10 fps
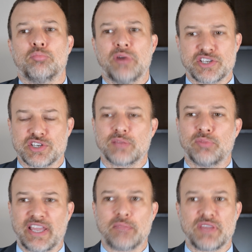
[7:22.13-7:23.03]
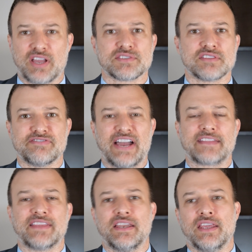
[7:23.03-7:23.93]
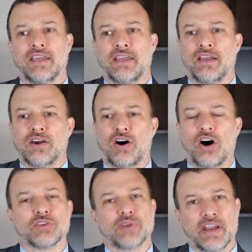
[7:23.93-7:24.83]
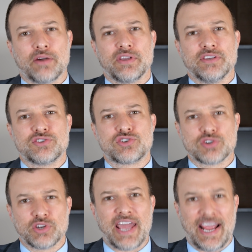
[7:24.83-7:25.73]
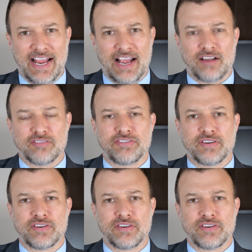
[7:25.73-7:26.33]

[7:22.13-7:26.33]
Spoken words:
budgeting plan, because of the fact that other areas should have